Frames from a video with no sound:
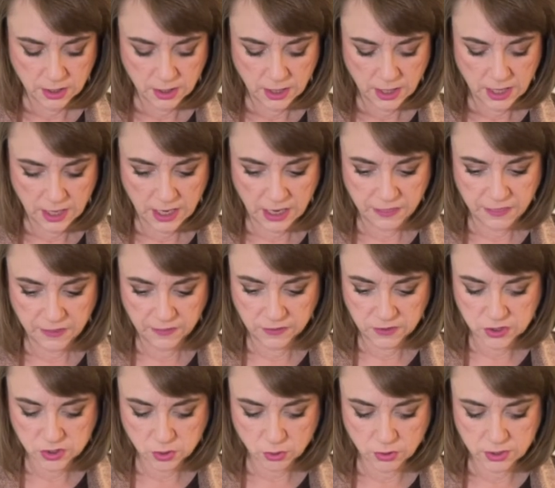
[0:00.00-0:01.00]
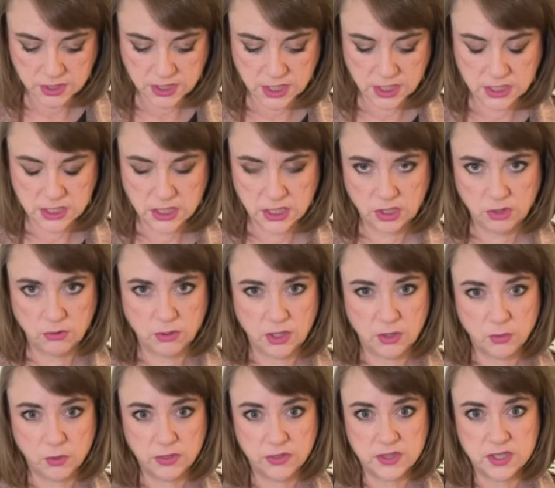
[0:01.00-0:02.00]
and I think the story's continuing
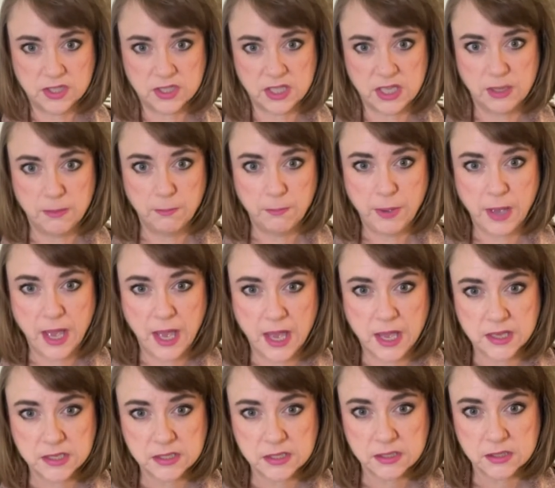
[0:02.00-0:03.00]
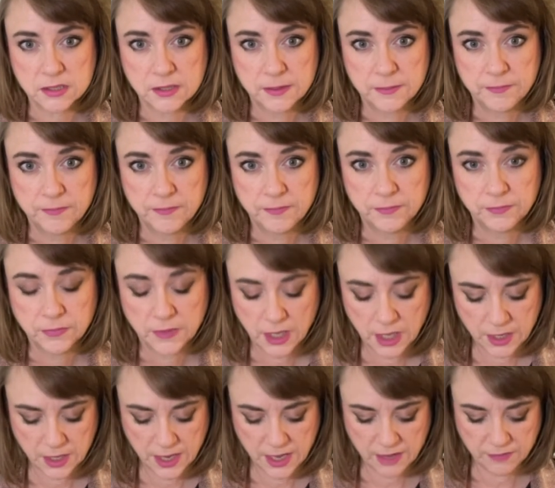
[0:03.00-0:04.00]
with this impasse
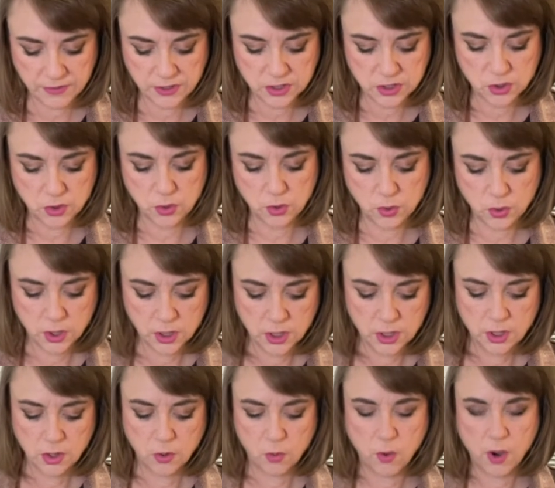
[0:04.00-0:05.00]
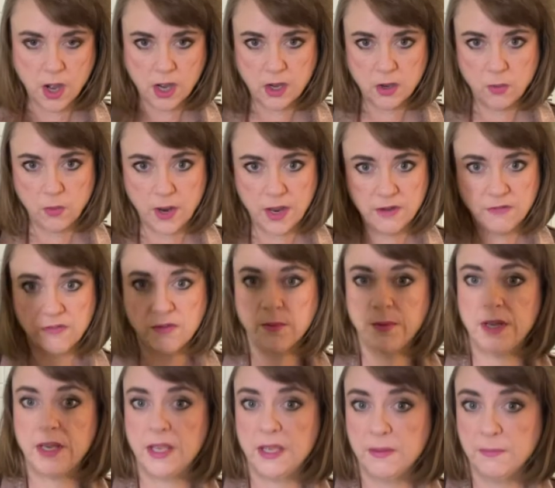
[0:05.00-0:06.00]
and having to walk away from
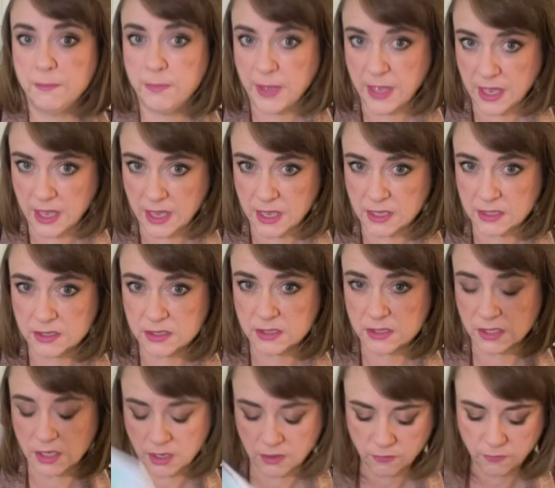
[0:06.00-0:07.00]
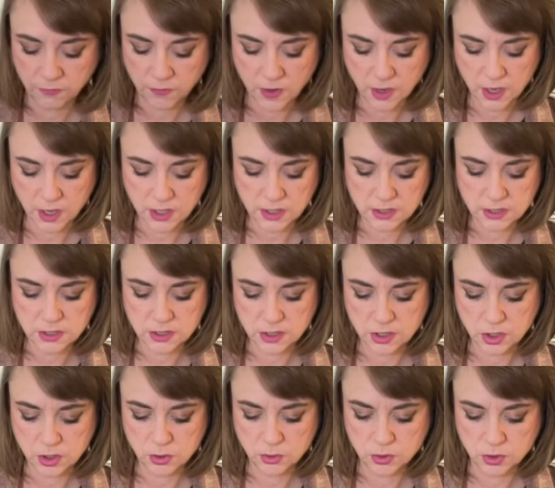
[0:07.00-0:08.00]
an impasse and find
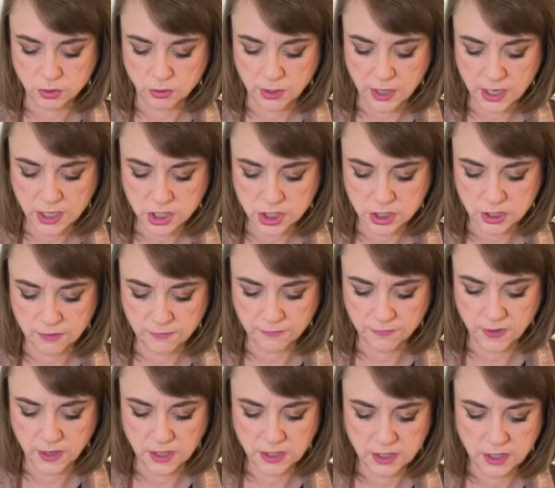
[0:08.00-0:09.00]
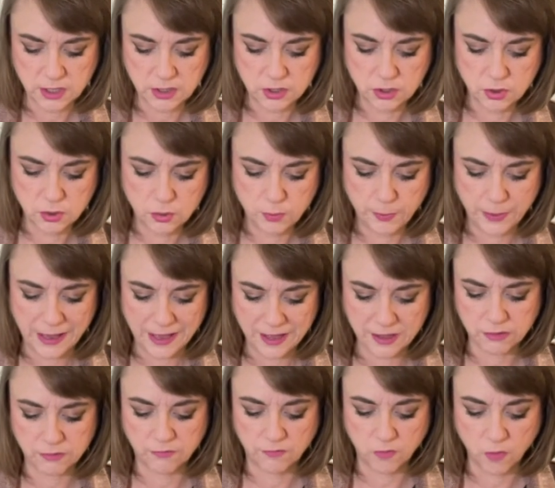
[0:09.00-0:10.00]
new direction, find a new
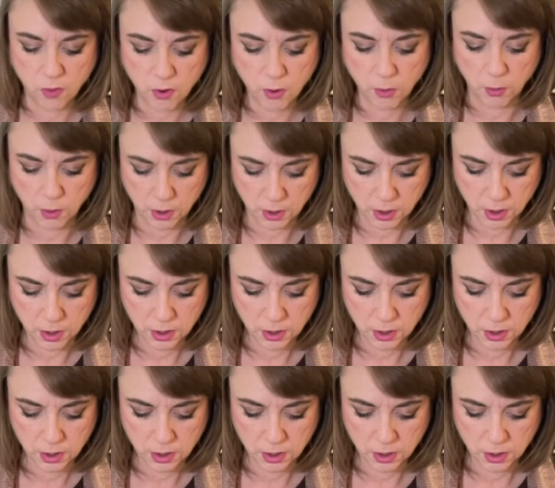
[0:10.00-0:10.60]
path forward.